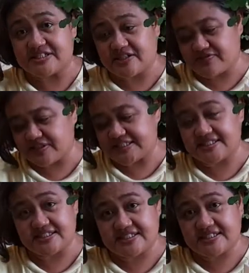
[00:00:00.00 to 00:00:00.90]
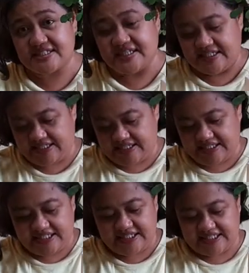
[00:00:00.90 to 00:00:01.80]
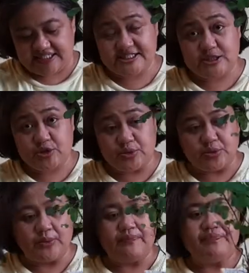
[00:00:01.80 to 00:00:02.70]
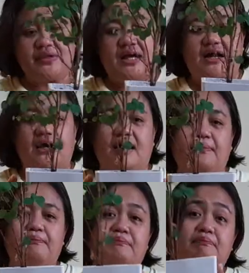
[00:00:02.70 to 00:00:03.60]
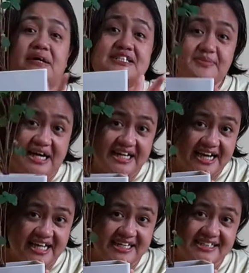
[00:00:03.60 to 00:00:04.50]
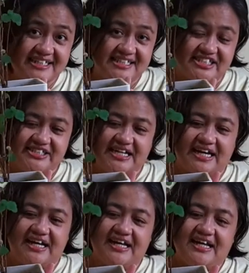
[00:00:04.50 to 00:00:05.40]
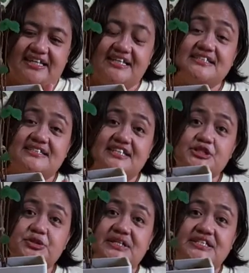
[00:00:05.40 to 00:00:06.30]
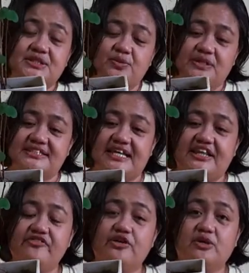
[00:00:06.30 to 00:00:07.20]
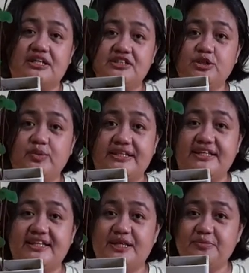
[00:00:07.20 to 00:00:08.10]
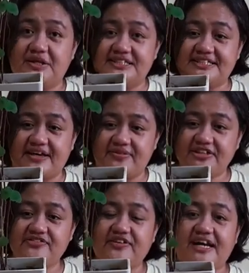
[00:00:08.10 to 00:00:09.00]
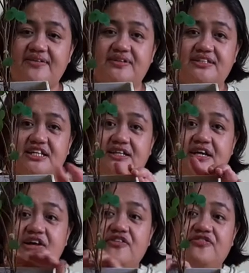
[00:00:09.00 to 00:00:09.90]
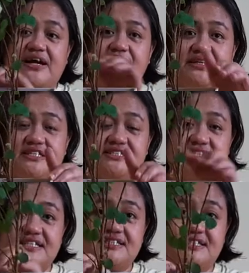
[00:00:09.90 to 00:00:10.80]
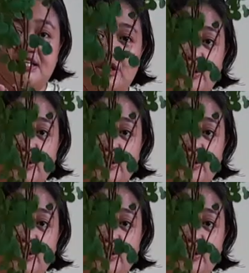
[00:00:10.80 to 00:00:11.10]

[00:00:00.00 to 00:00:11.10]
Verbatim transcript: siya versus these two. Mas mahal nga lang din siya. This one was selling for 129.75, and then 5 inches din